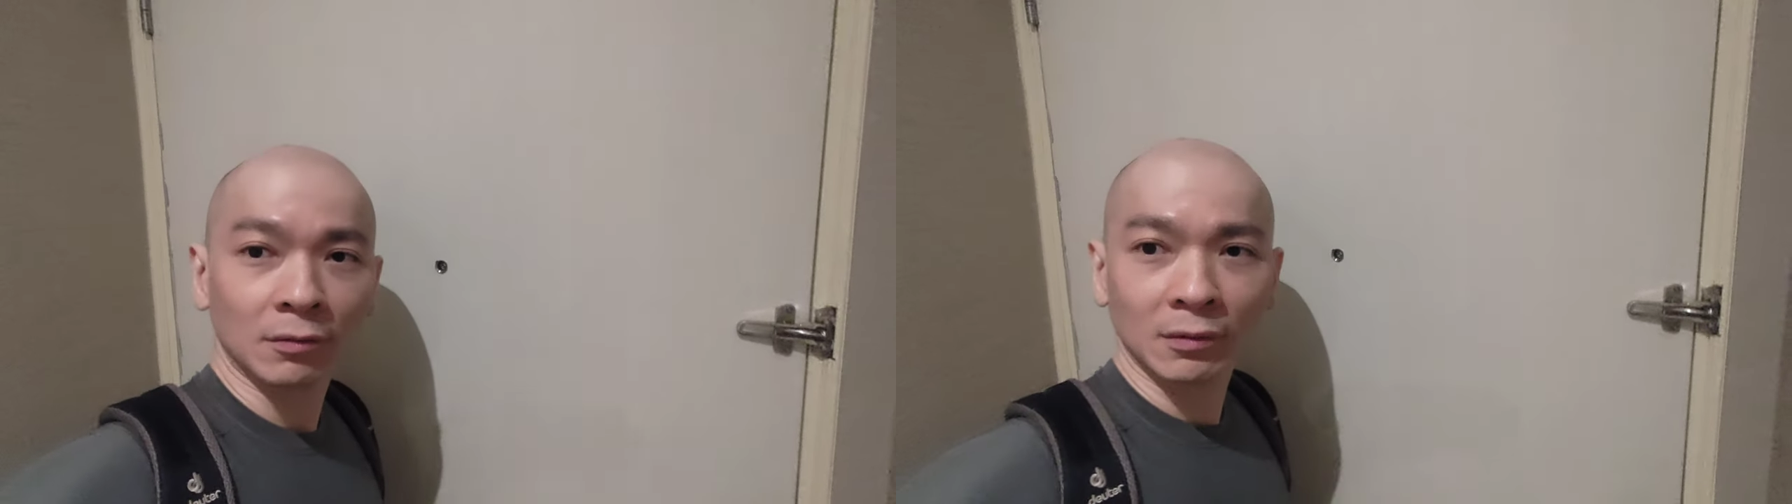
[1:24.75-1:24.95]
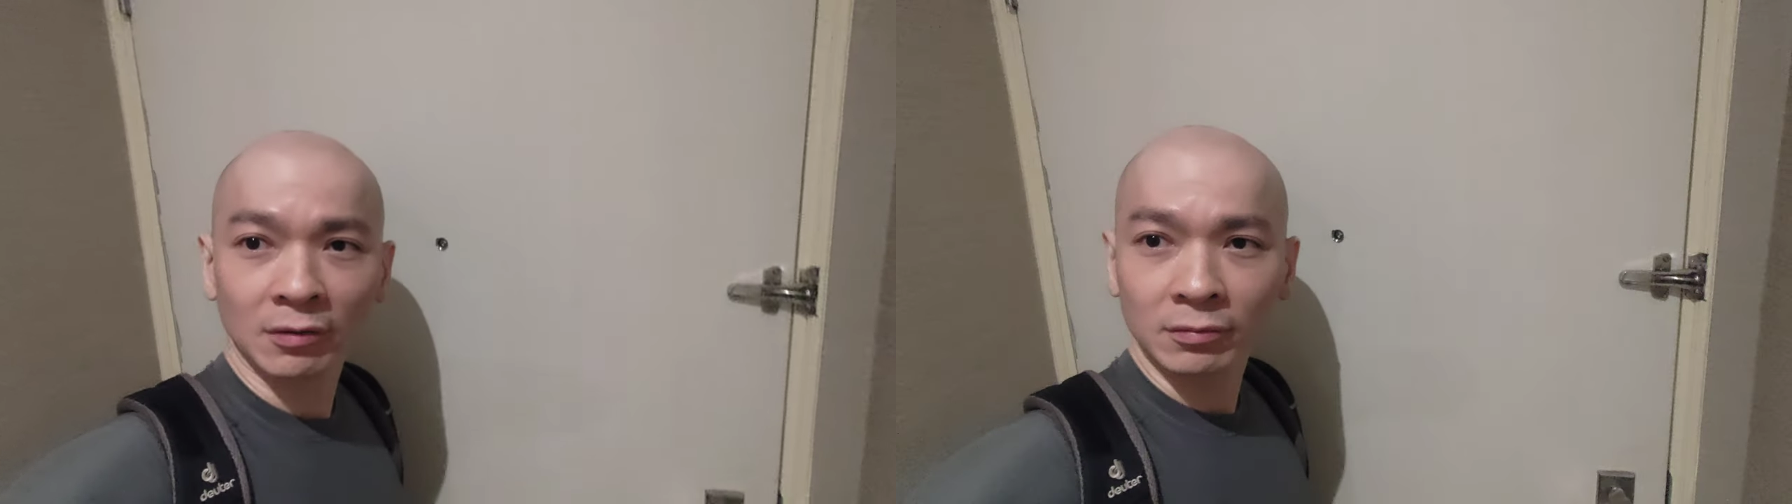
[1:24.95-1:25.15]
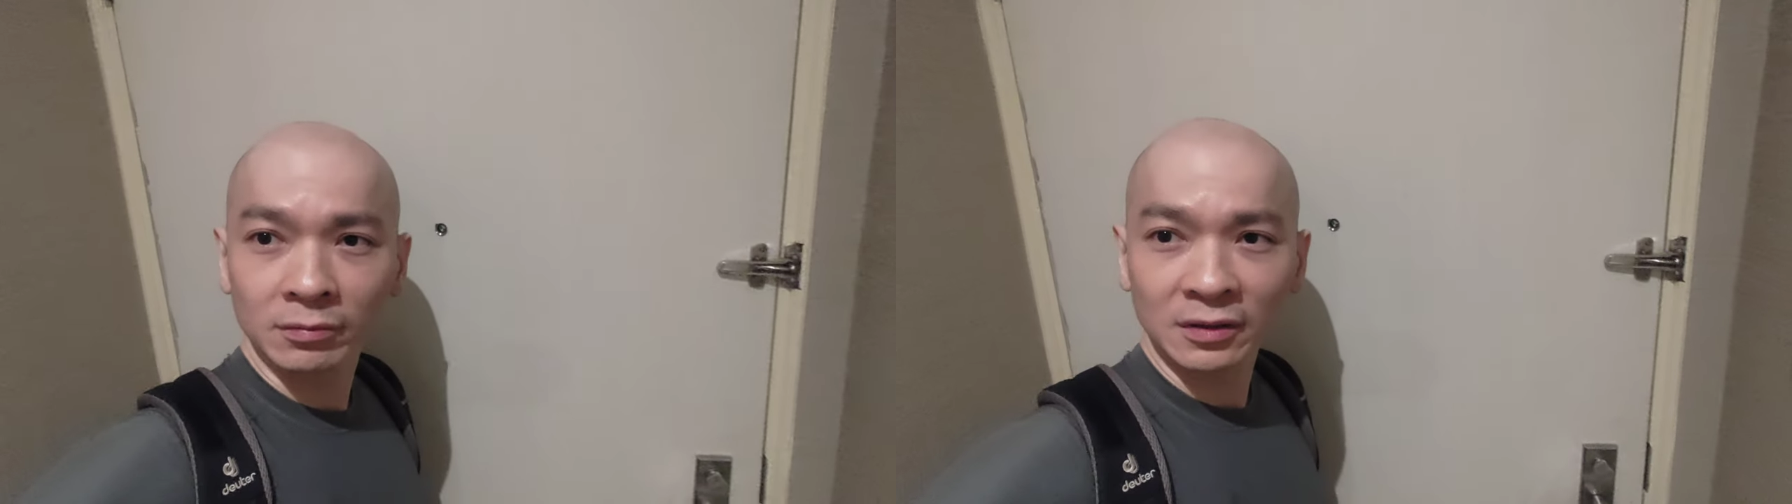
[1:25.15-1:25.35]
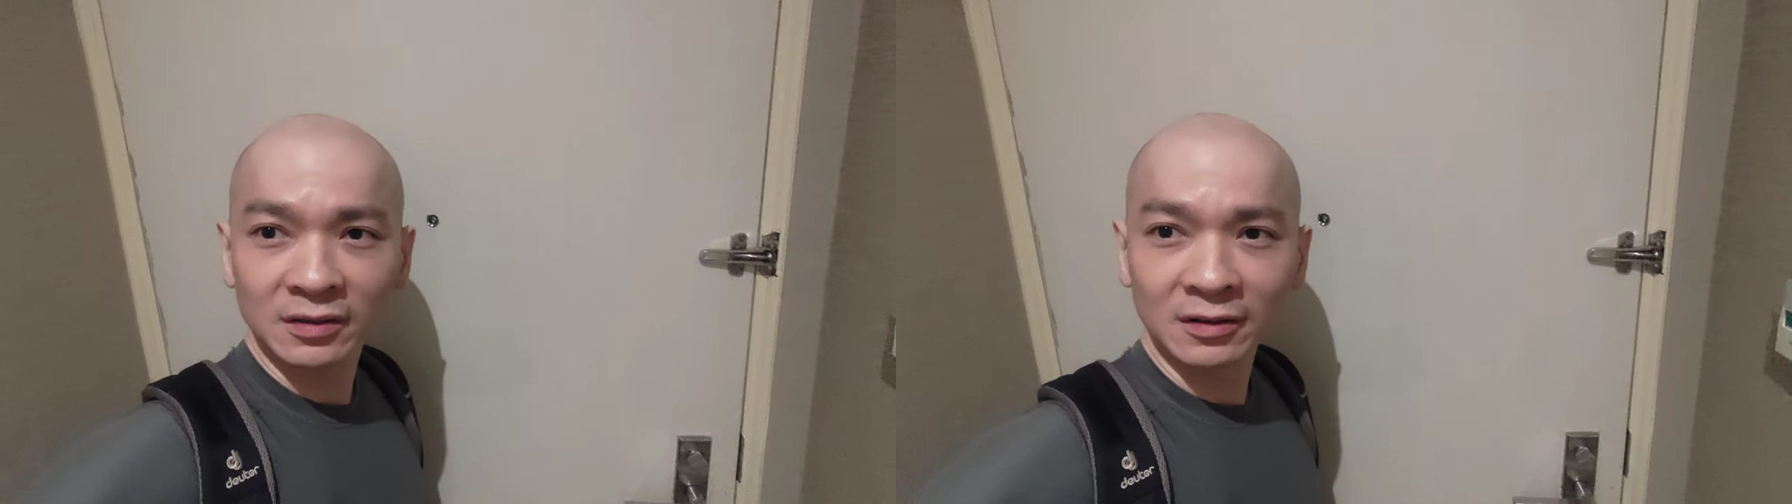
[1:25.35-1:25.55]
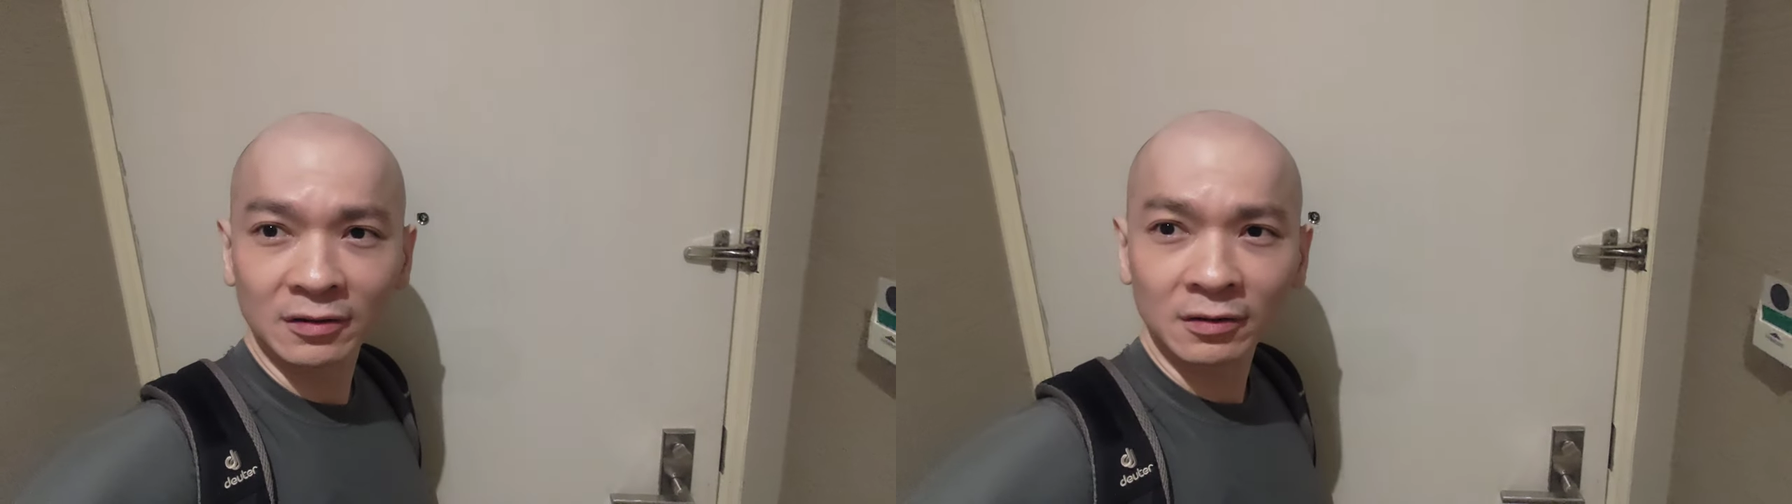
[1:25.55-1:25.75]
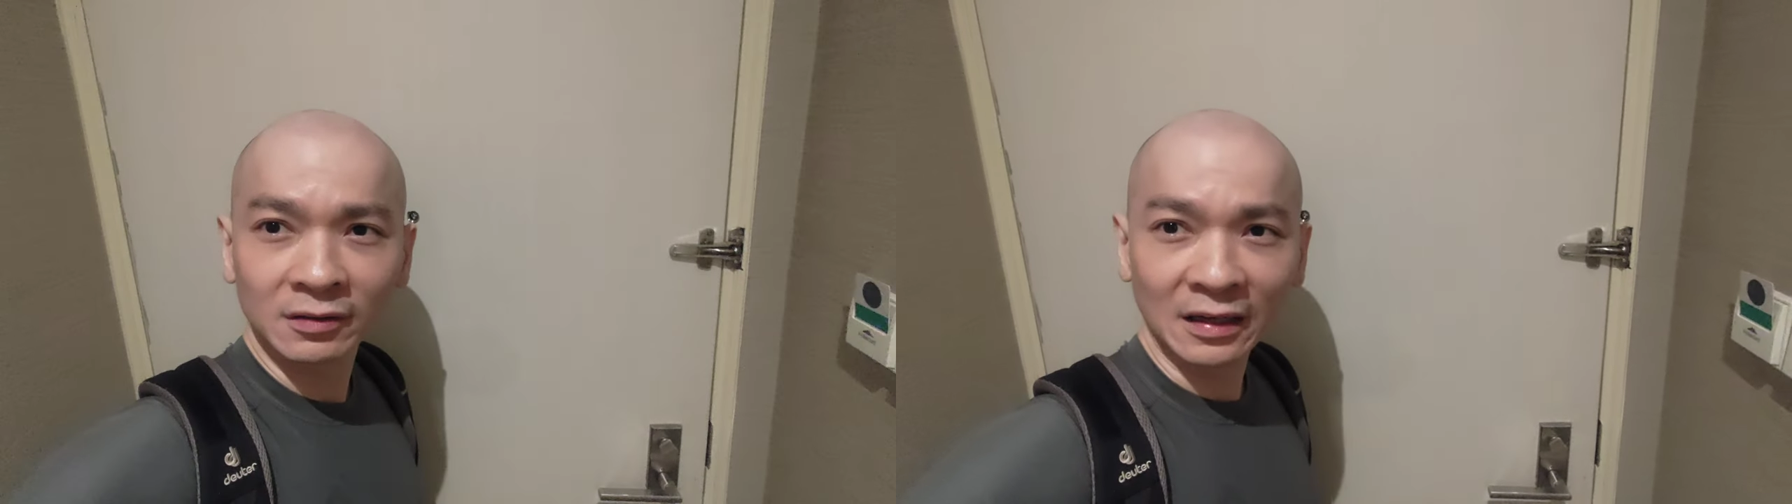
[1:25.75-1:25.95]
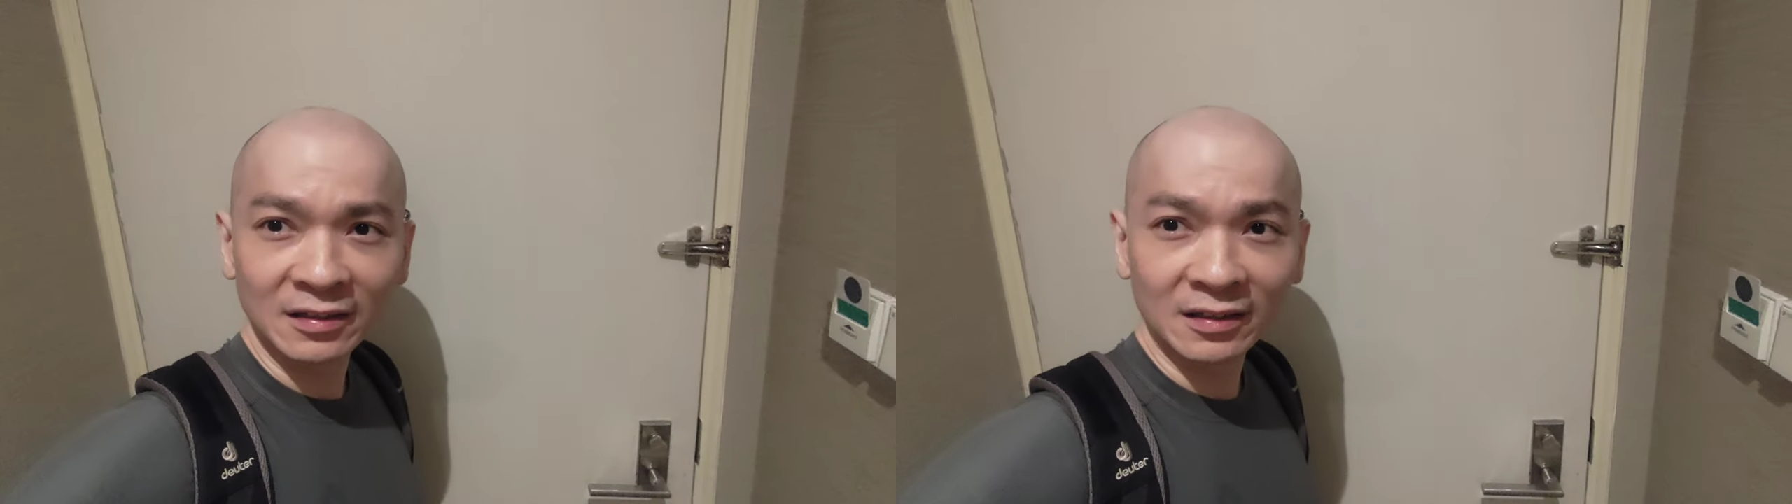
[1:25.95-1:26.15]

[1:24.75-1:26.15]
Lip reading: it's a nice